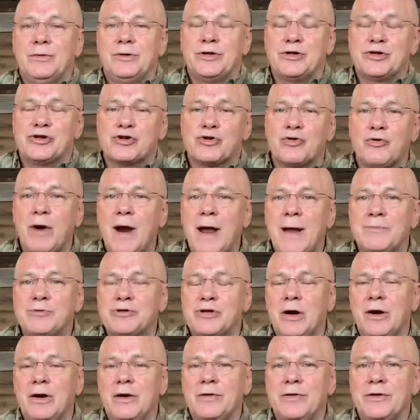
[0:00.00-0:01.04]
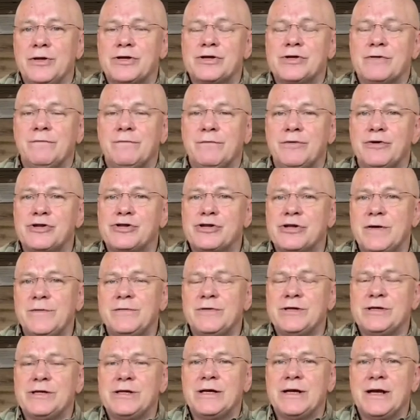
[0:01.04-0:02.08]
describes all of this, in verse
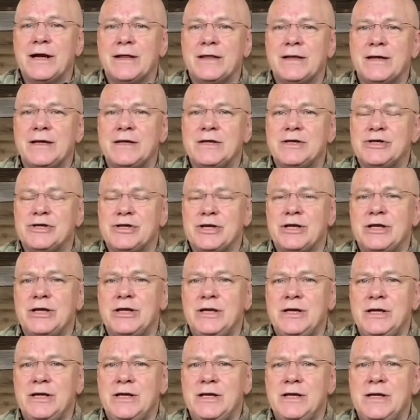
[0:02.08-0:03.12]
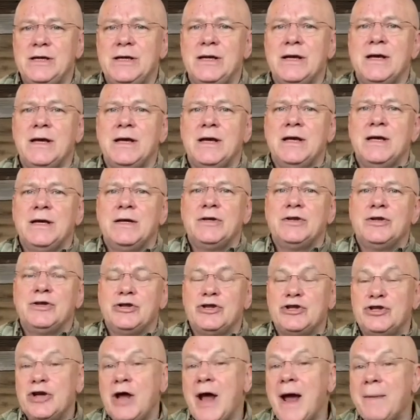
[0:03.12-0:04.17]
17, I think, is the key to
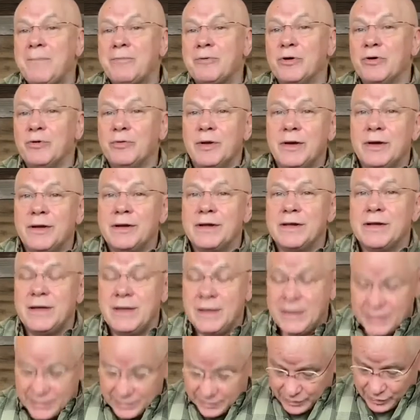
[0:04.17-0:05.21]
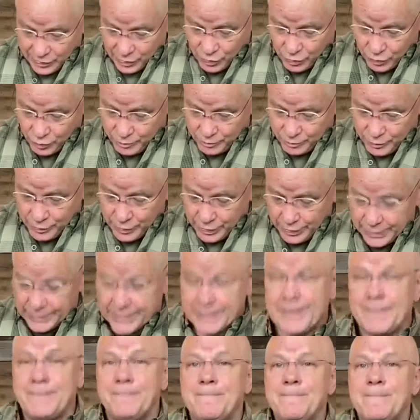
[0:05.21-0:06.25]
the chapter, really the key to the whole
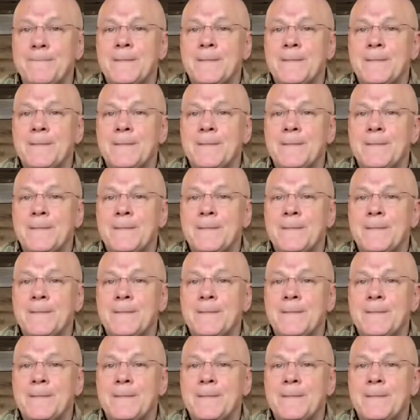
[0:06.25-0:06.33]
book.